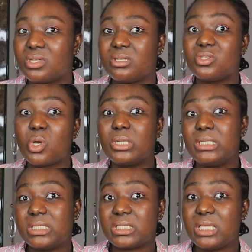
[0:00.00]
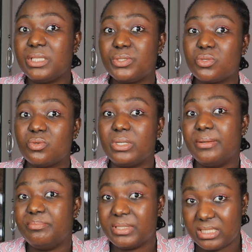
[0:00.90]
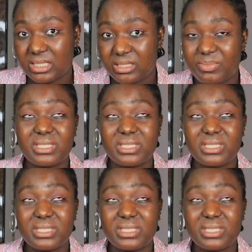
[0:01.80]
you can turn it into a business.